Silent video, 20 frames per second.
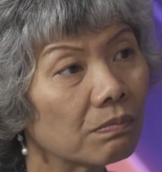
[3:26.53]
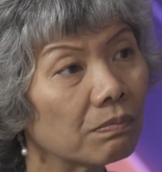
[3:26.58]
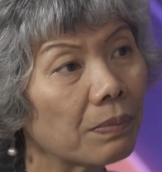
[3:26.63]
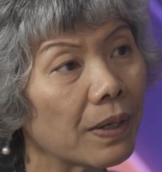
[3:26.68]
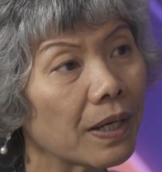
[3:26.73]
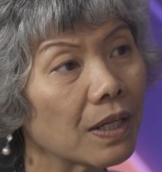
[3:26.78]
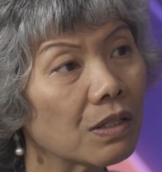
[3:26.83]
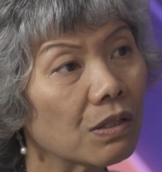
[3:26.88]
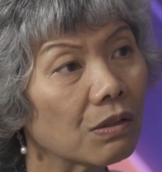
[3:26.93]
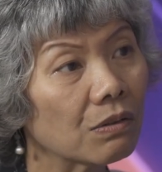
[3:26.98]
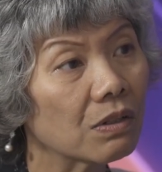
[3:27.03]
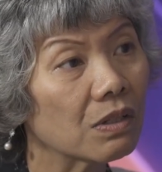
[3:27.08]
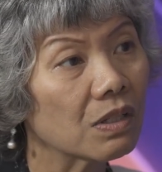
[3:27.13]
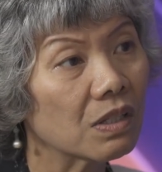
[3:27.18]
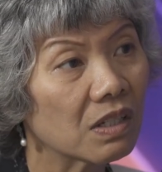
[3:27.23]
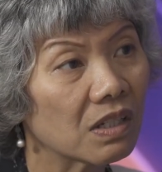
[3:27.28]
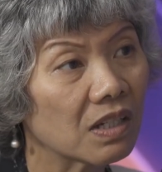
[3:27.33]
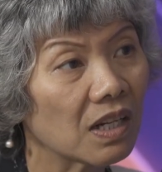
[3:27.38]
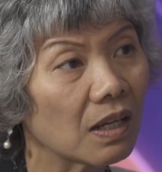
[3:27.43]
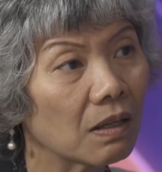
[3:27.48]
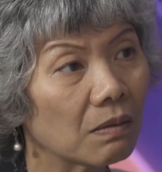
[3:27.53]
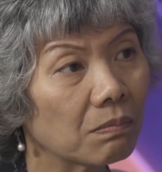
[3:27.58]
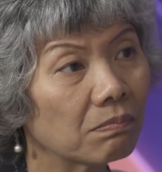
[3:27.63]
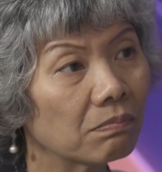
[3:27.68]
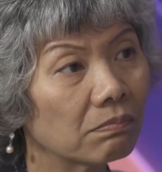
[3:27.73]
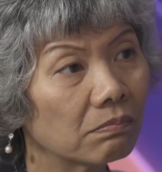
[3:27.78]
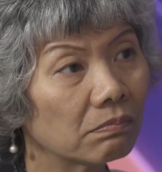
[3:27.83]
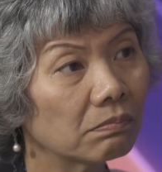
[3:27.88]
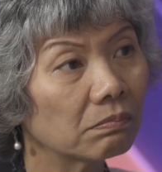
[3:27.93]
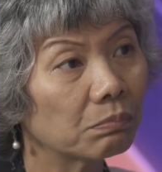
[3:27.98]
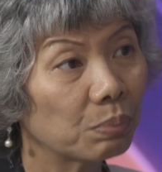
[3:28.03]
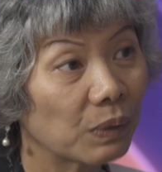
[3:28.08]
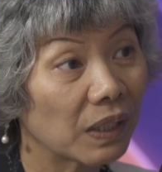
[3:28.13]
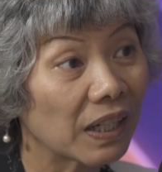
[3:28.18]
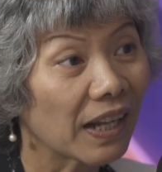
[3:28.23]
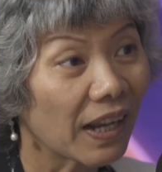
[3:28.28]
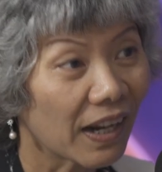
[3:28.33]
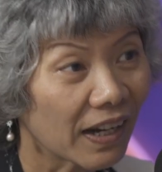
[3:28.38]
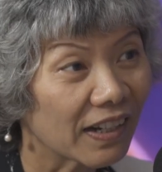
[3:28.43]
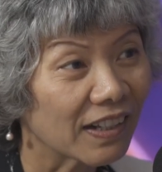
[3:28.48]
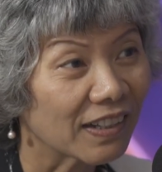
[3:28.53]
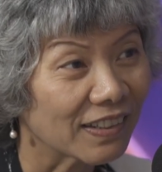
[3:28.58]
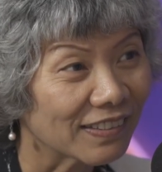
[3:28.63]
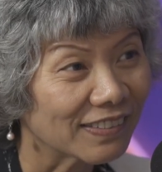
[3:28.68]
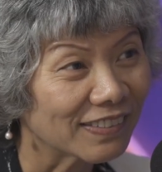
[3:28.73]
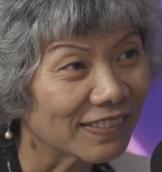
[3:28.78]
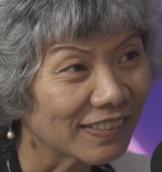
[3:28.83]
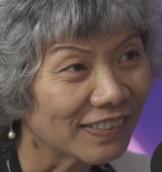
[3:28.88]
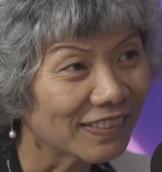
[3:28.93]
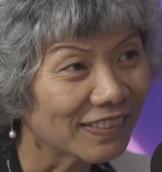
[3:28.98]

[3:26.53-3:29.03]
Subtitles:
based on the state planning,